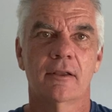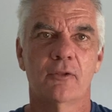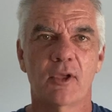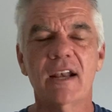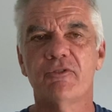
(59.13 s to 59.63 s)

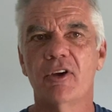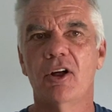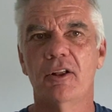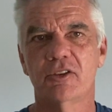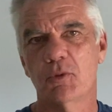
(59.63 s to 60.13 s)
The
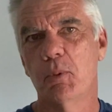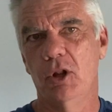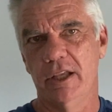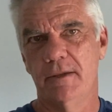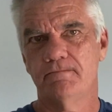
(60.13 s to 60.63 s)
NFL is a
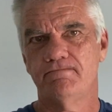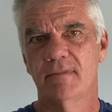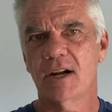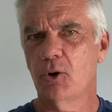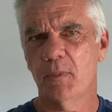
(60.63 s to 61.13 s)
bully.
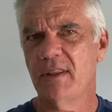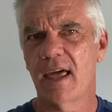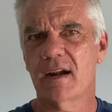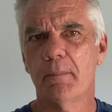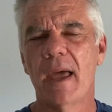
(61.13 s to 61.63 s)
And I don't mean
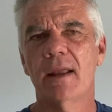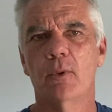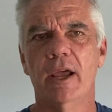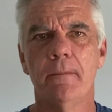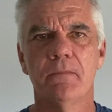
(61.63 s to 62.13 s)
that in a bad
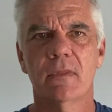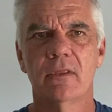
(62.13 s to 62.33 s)
way.